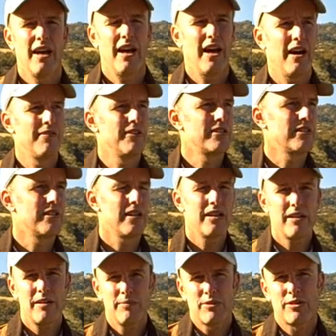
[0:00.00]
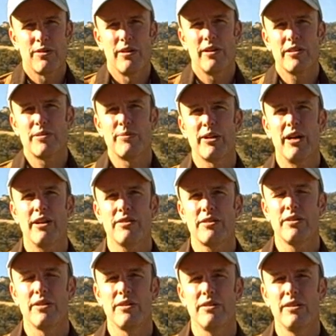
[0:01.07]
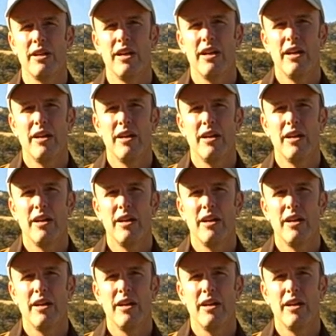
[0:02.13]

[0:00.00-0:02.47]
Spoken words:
have as an income source but also